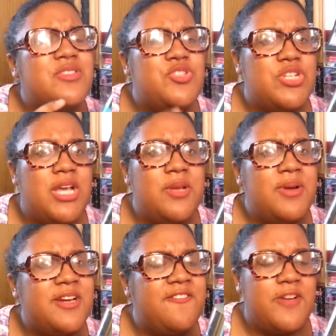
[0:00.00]
in
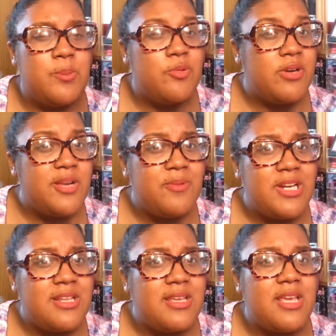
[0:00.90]
January or February
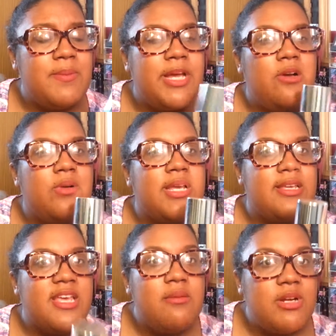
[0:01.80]
when it came out.
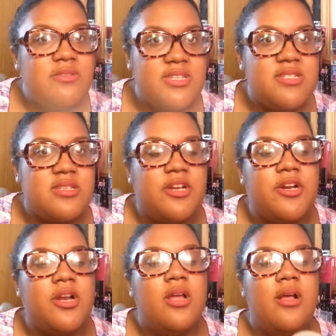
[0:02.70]
It came out this year.